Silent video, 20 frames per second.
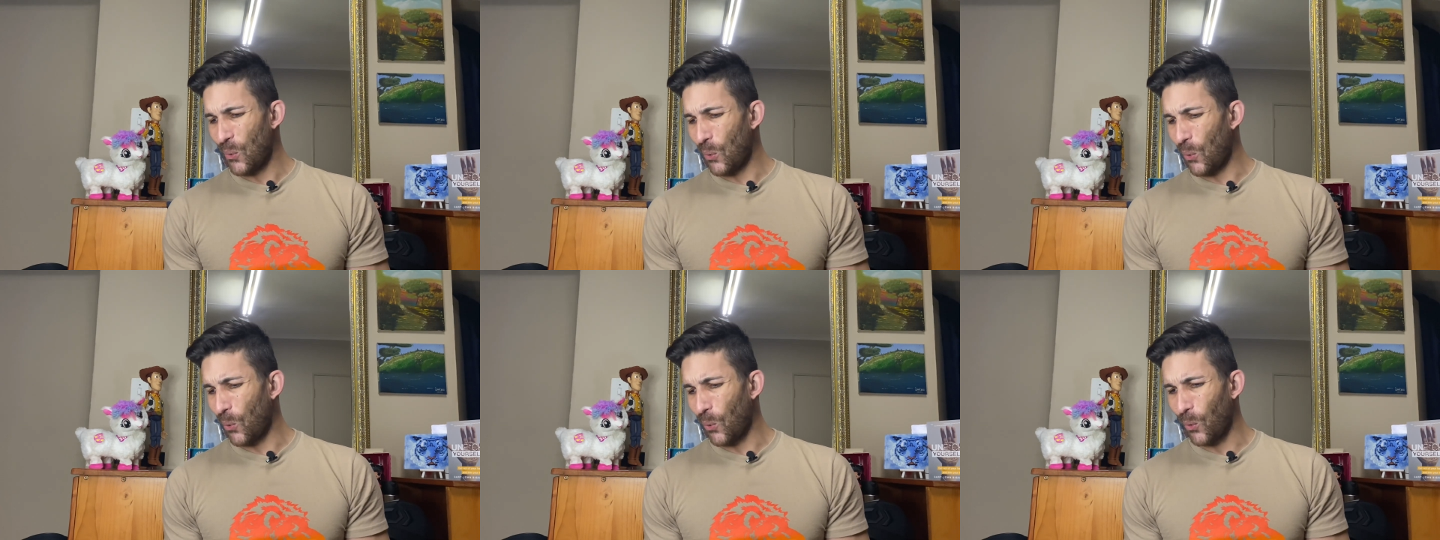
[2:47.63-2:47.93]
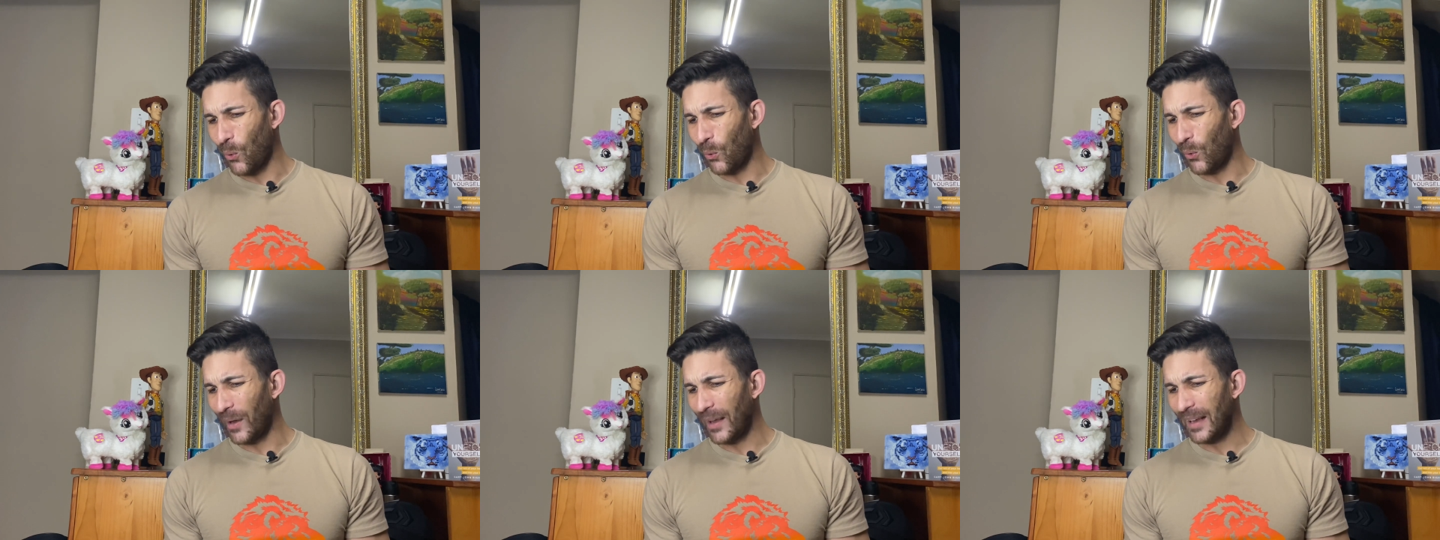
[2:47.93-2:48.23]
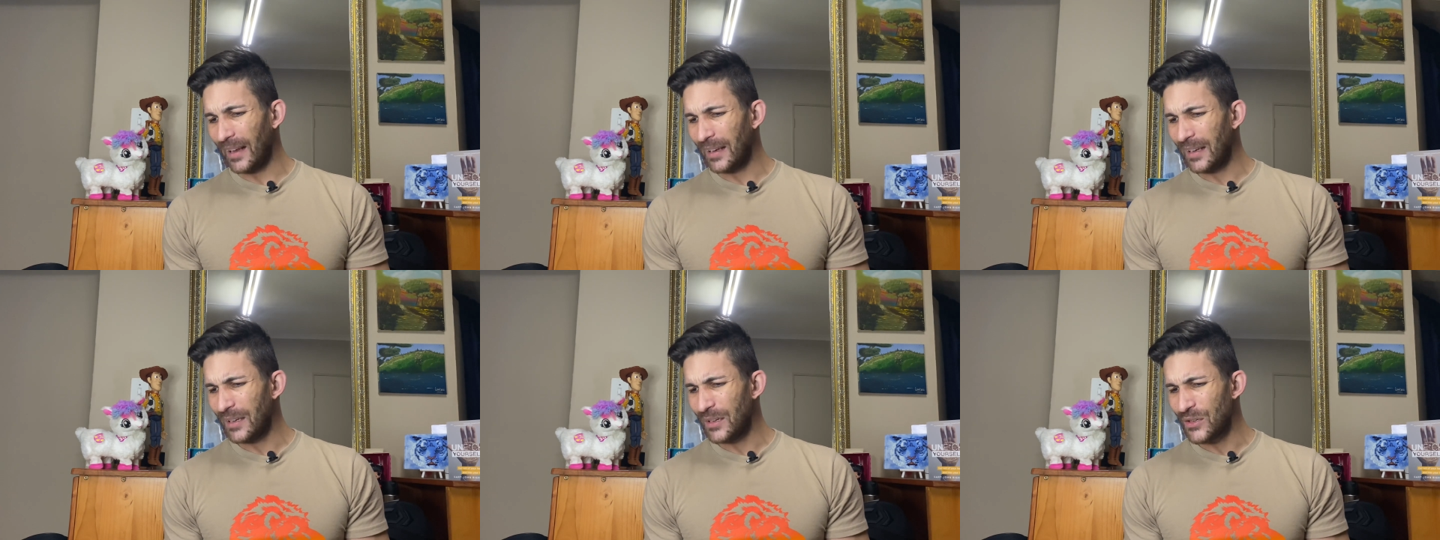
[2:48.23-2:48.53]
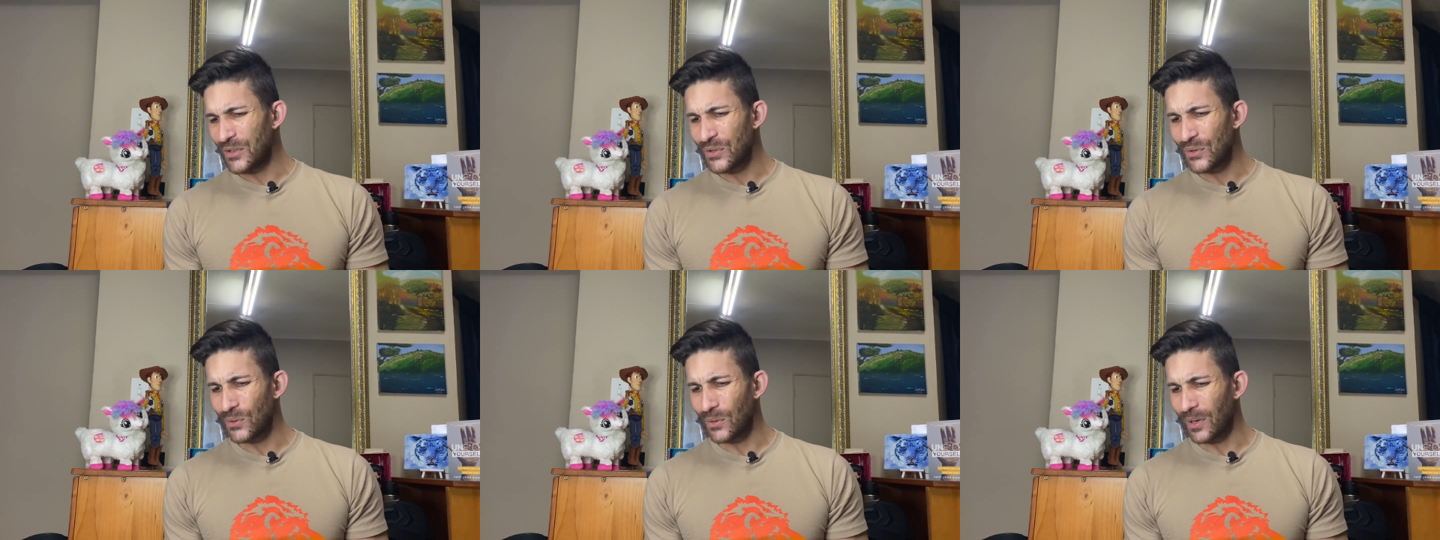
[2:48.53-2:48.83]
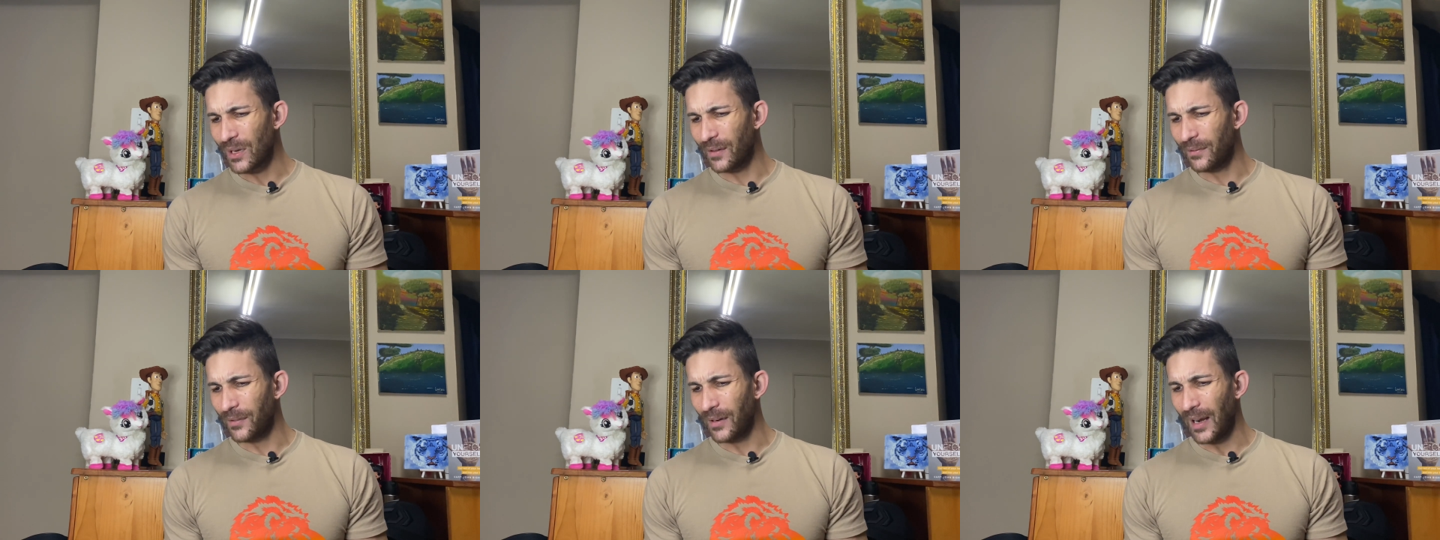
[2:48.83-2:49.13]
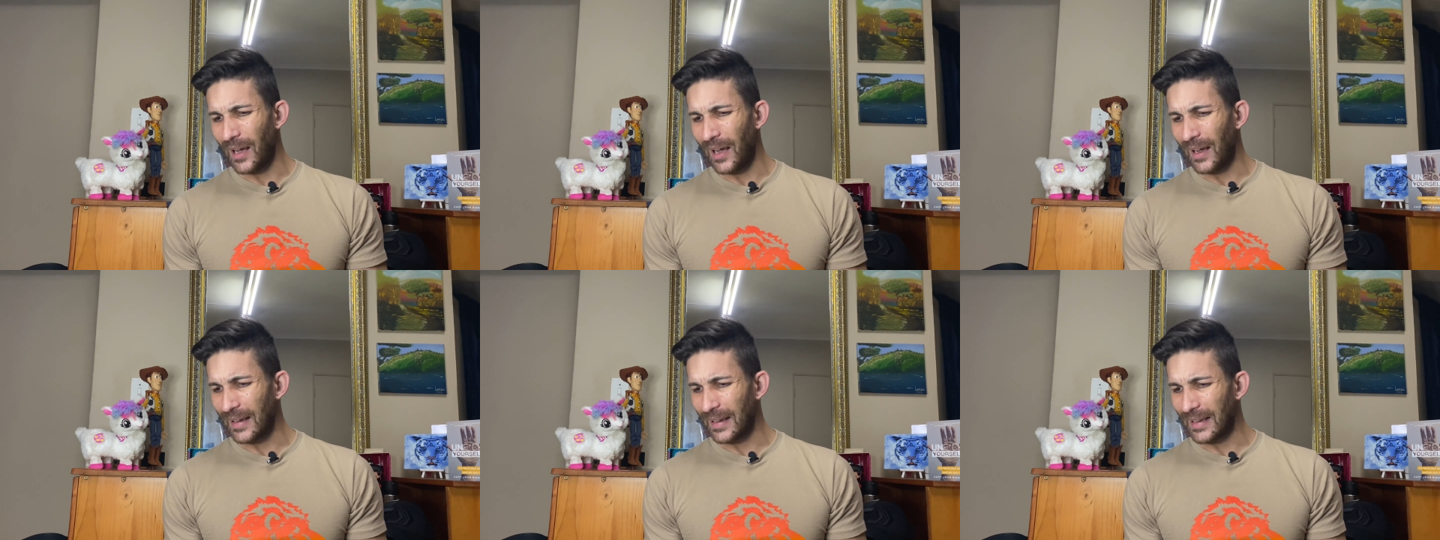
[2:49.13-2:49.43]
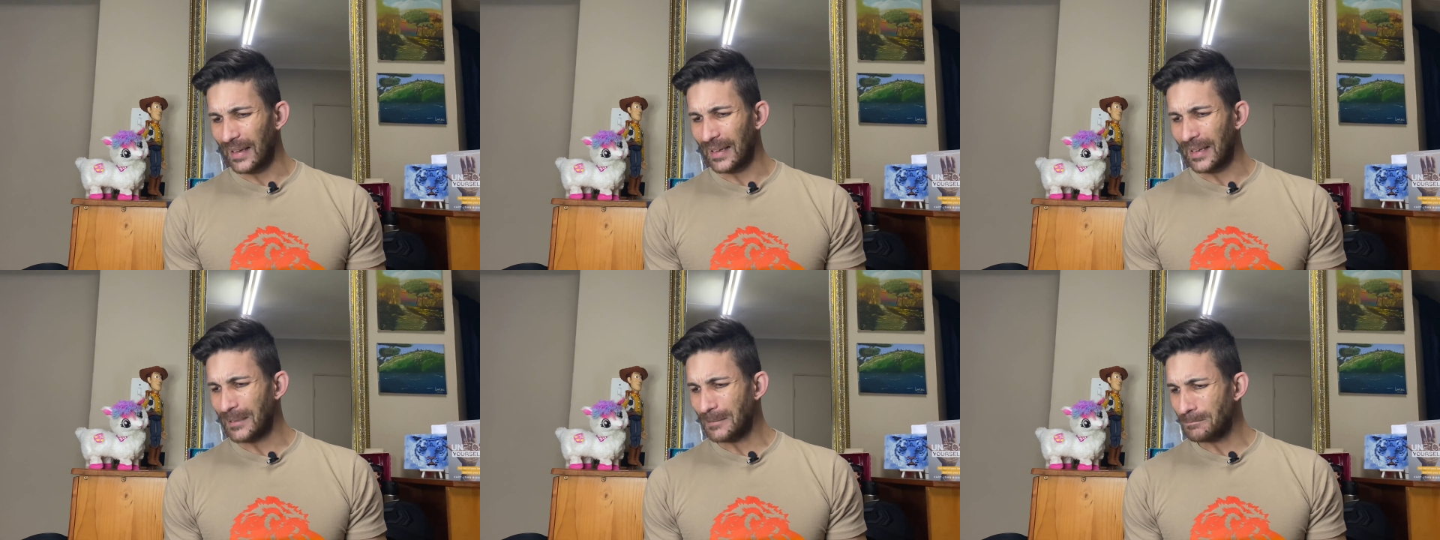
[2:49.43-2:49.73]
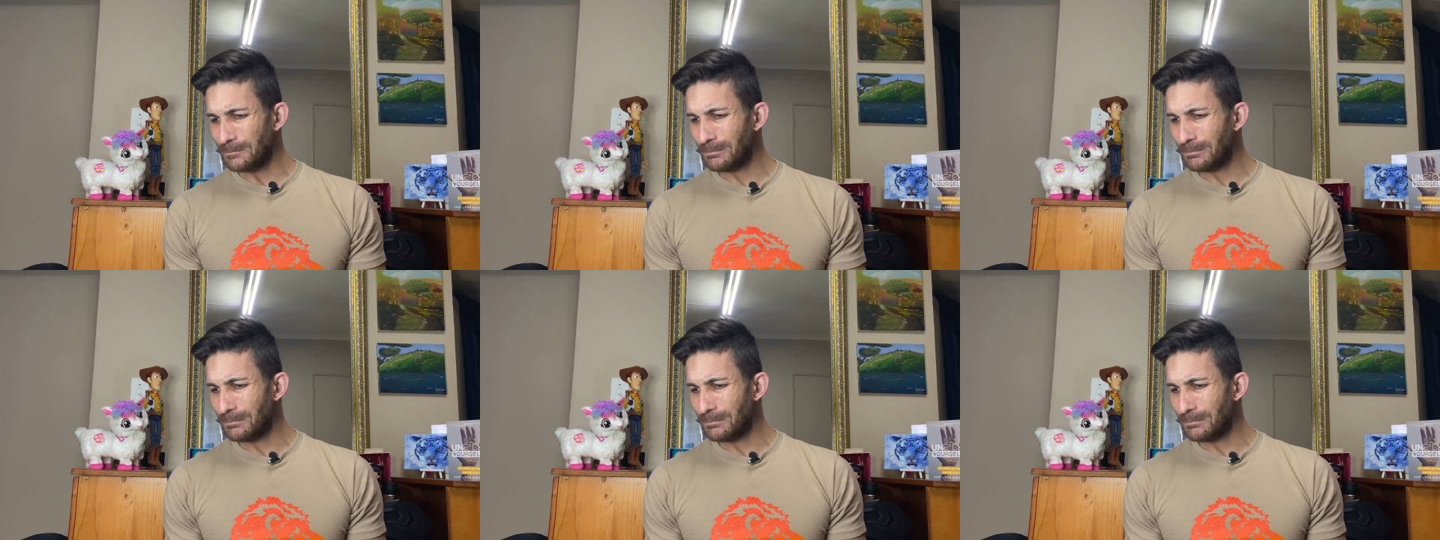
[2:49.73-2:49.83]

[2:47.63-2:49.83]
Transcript: or any sort of like